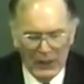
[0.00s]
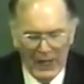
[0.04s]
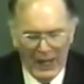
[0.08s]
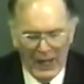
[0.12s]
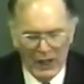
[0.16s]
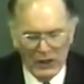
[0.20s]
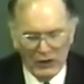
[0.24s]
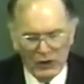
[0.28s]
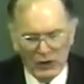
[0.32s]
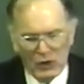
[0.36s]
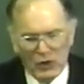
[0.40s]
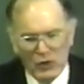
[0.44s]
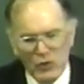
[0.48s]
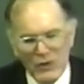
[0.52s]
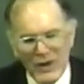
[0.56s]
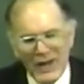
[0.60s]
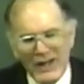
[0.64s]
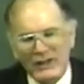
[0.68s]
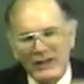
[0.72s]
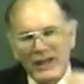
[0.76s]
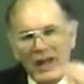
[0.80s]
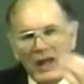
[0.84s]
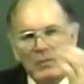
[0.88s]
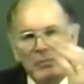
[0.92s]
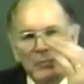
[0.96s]
And to
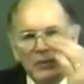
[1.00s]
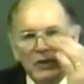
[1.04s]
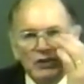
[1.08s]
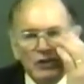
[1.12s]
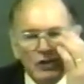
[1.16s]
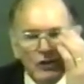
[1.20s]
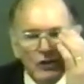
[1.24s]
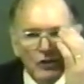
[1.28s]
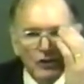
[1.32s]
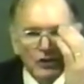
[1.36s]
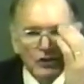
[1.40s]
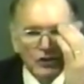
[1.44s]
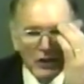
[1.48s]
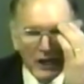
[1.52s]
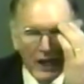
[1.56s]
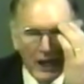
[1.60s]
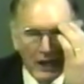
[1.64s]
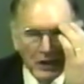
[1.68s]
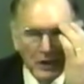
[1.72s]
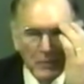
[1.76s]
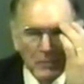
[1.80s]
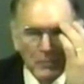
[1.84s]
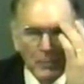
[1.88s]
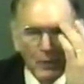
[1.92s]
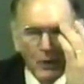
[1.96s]
correct that
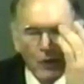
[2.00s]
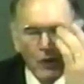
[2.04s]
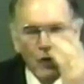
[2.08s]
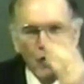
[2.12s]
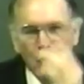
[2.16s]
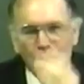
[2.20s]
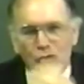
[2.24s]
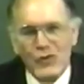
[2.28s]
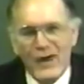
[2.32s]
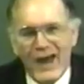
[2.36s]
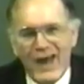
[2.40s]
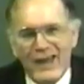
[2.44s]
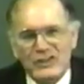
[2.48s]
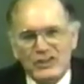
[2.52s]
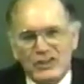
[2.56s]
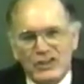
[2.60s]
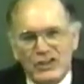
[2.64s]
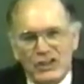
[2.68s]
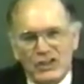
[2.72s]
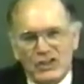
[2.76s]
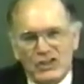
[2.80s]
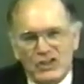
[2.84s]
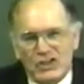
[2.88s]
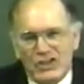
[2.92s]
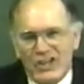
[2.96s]
misunderstanding, Paul
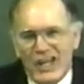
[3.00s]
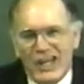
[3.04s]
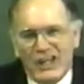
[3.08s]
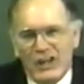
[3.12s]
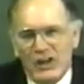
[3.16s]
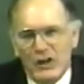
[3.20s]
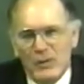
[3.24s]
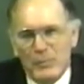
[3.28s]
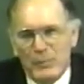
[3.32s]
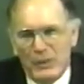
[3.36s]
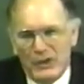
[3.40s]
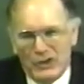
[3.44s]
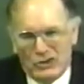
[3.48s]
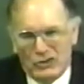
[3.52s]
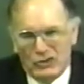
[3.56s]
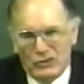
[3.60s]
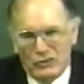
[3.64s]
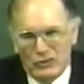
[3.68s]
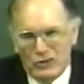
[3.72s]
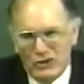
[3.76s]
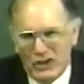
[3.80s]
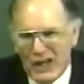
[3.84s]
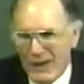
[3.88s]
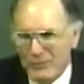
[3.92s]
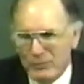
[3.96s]
writes this second
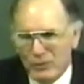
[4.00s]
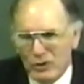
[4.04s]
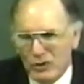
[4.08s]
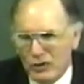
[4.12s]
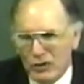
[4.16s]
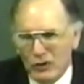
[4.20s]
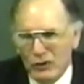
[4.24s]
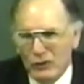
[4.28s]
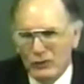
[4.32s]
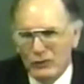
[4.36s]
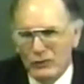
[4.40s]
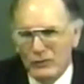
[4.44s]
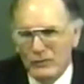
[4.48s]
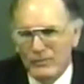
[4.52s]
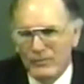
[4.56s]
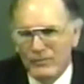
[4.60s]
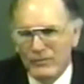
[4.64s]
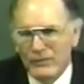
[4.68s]
epistle, chapter 2.